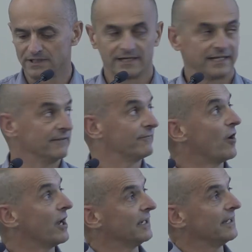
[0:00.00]
And then
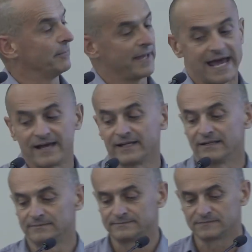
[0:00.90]
finally the powder.
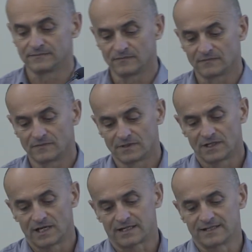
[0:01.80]

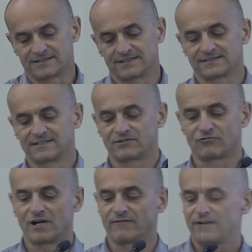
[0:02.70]
A consistent
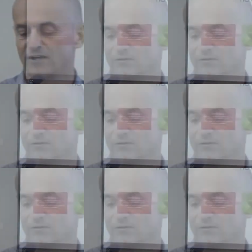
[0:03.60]
dry flow,